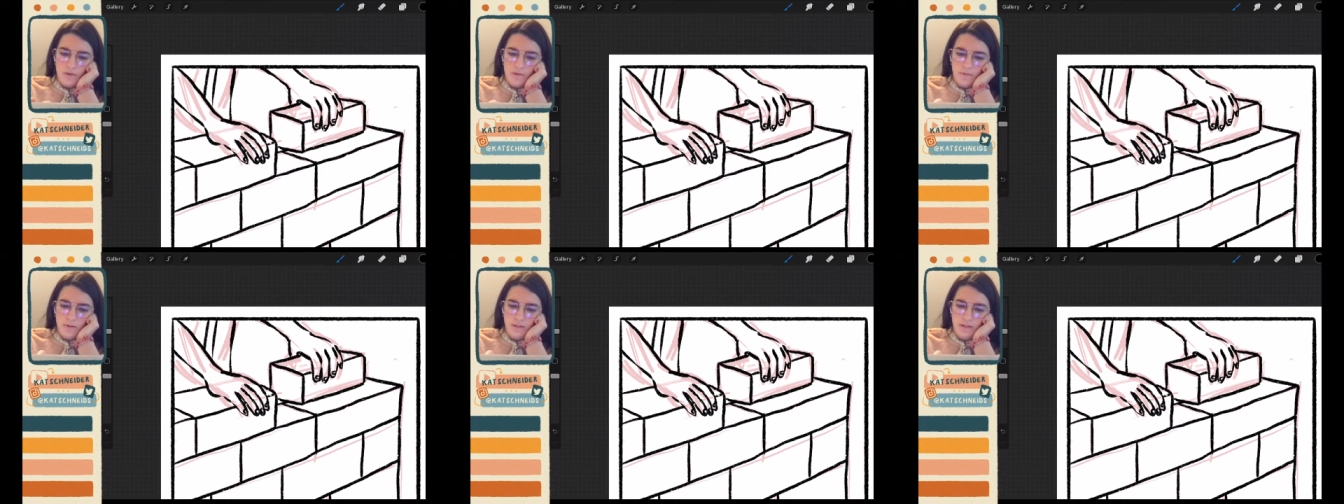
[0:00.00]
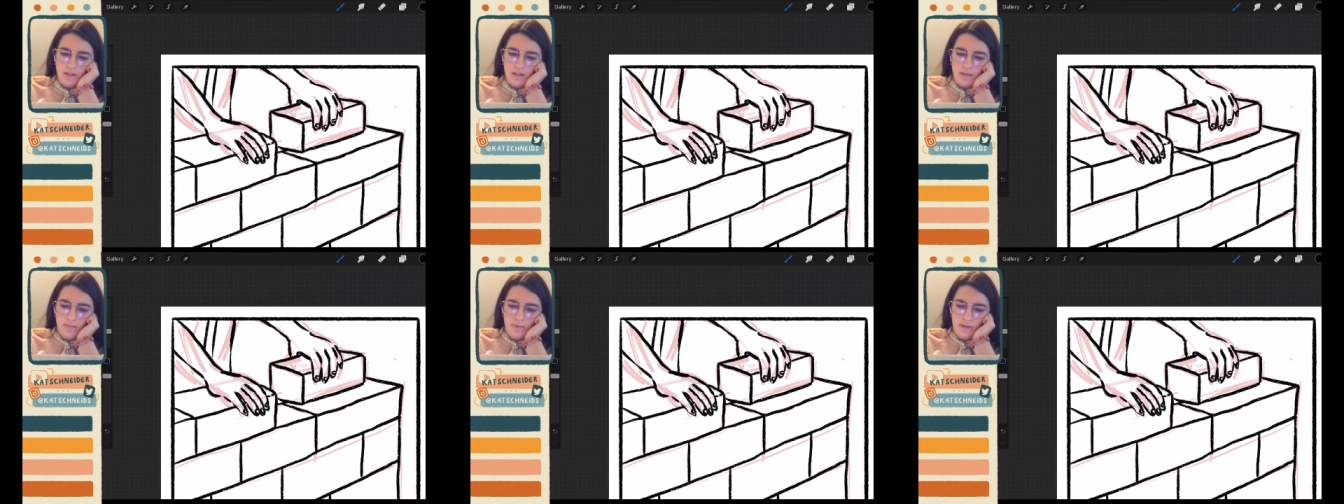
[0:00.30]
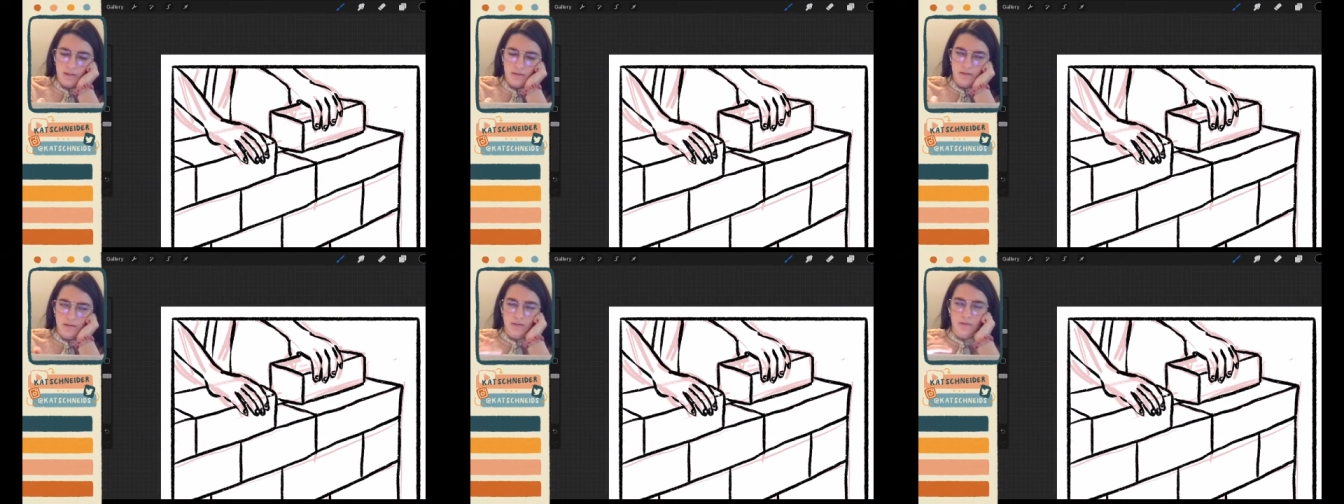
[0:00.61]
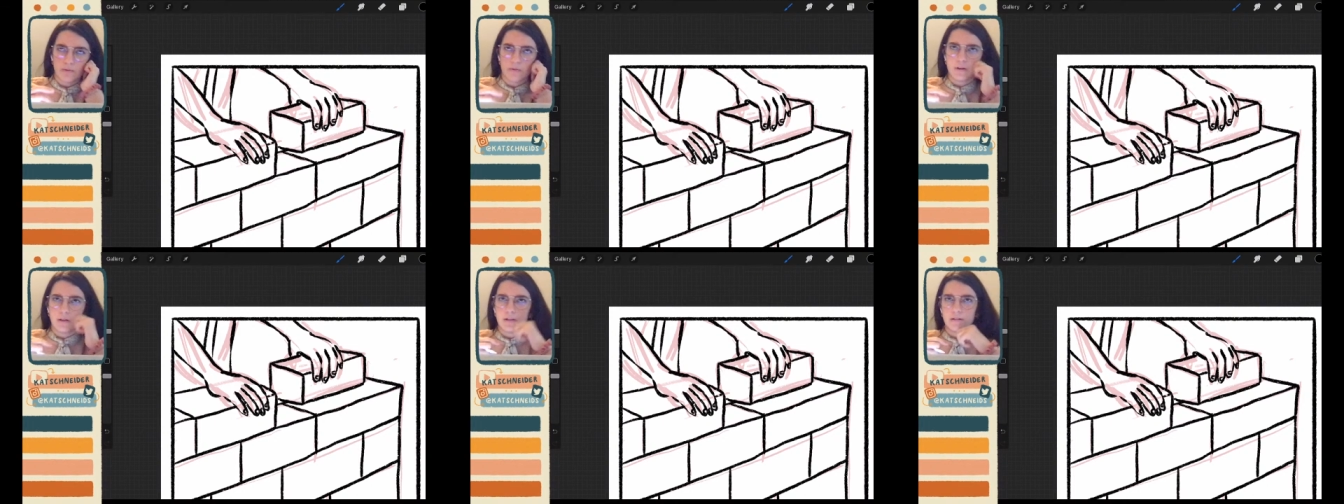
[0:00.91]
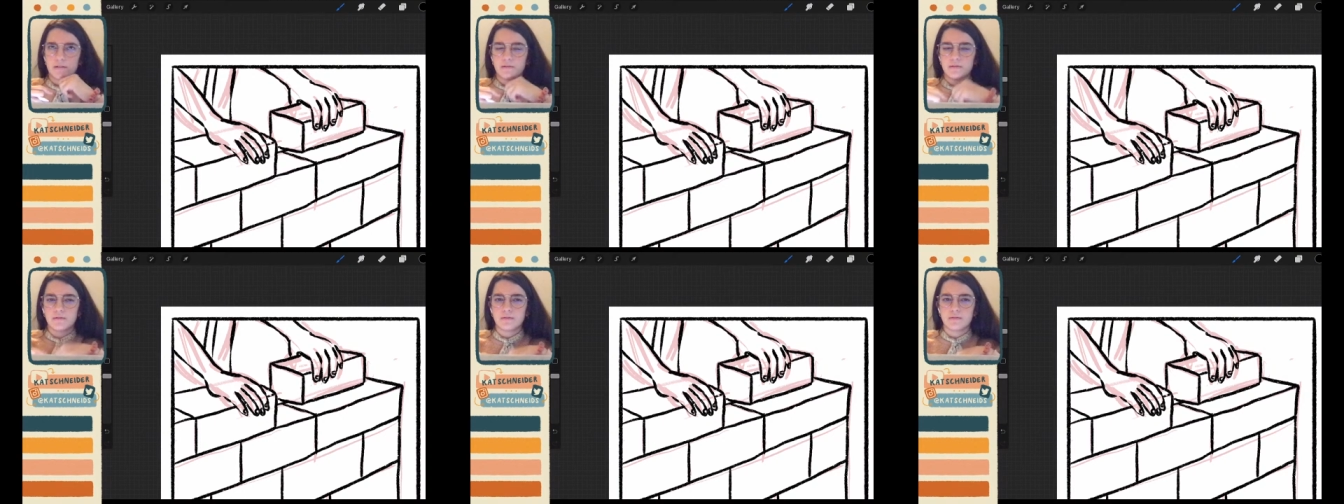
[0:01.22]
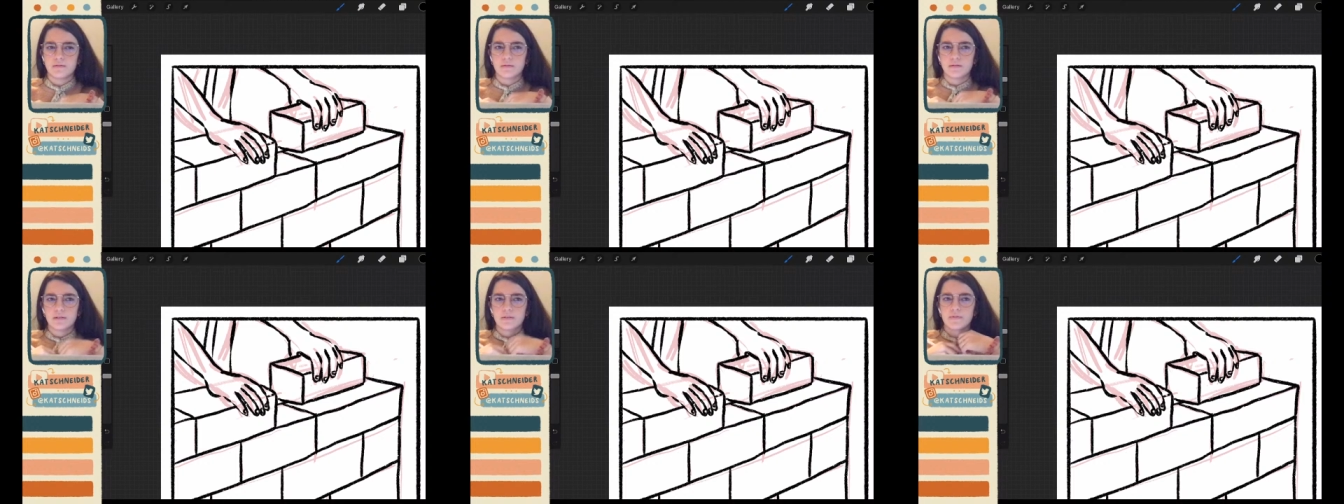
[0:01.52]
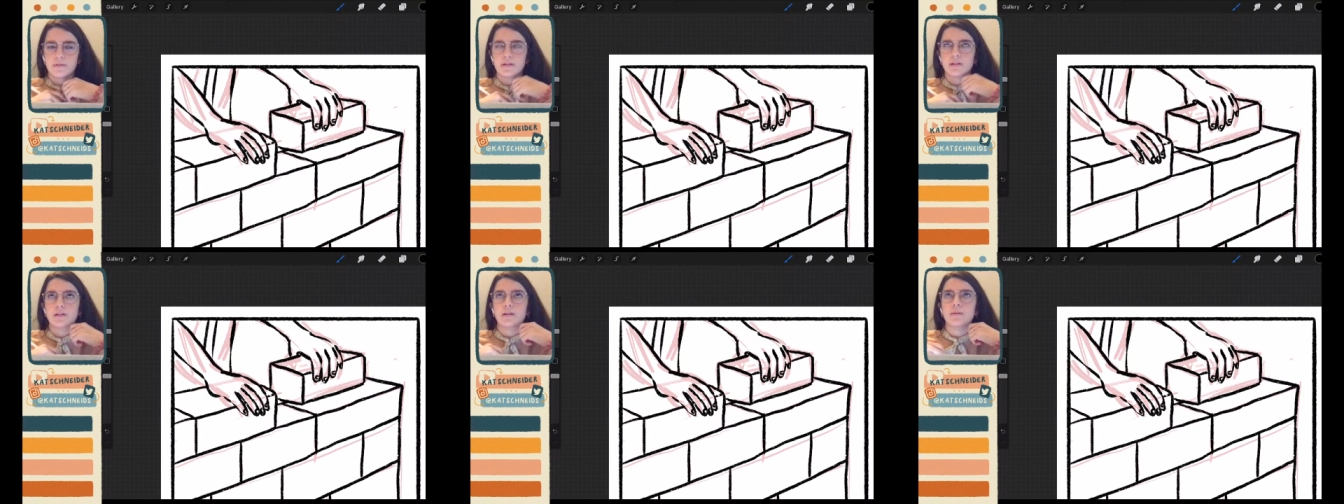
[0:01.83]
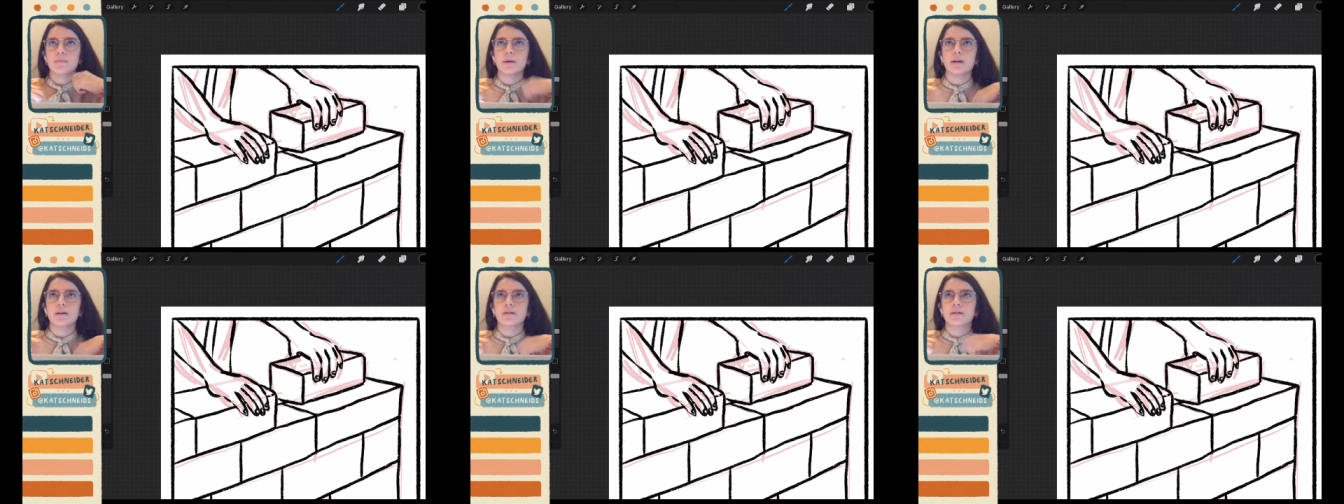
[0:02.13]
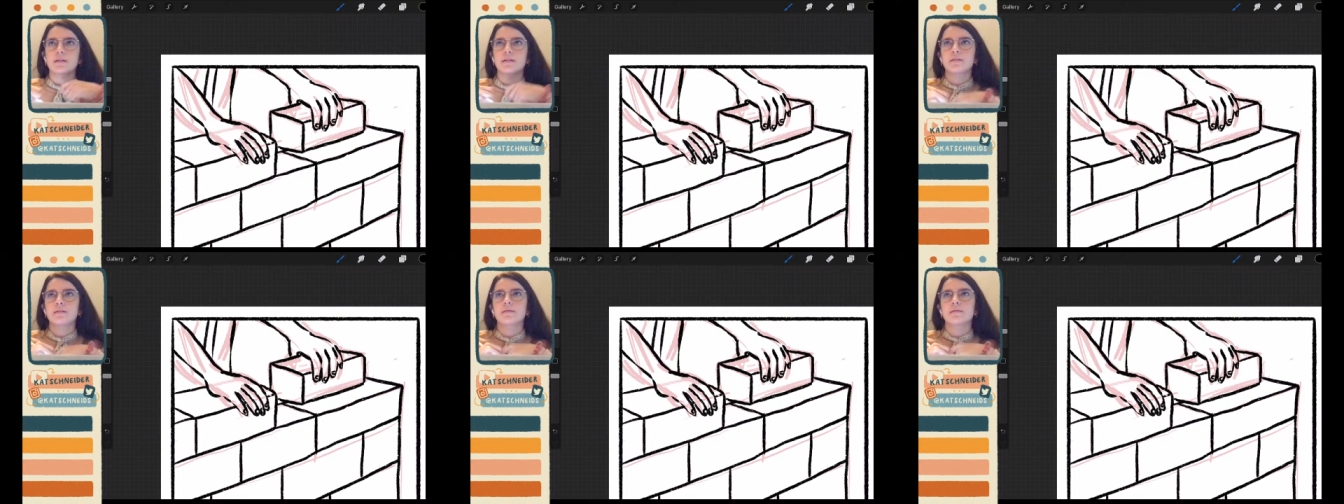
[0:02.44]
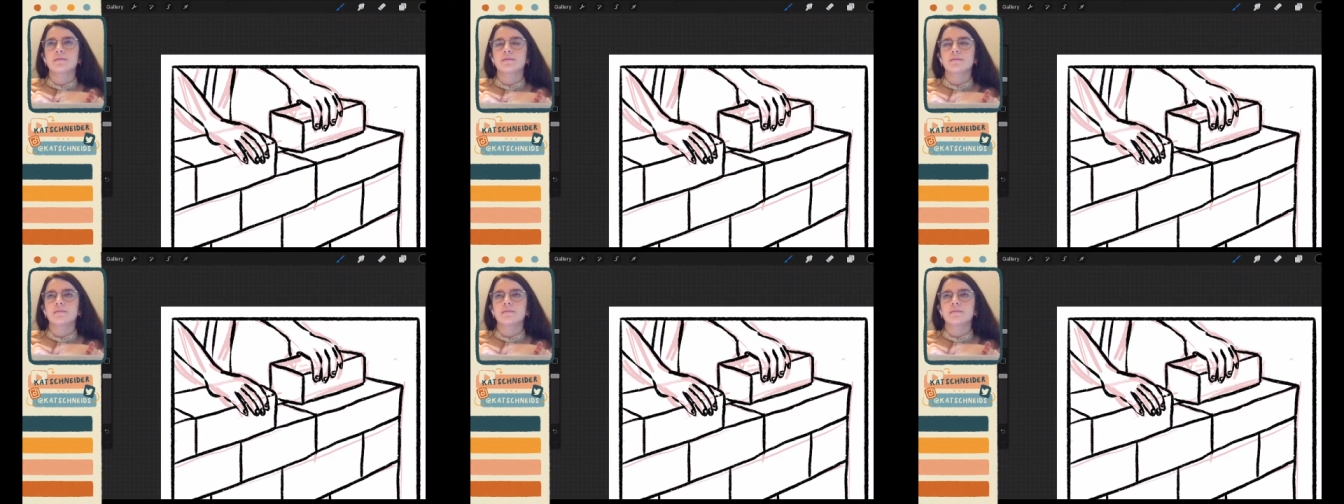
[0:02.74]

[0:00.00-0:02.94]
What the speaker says: know what side the buttons go on. I think about it.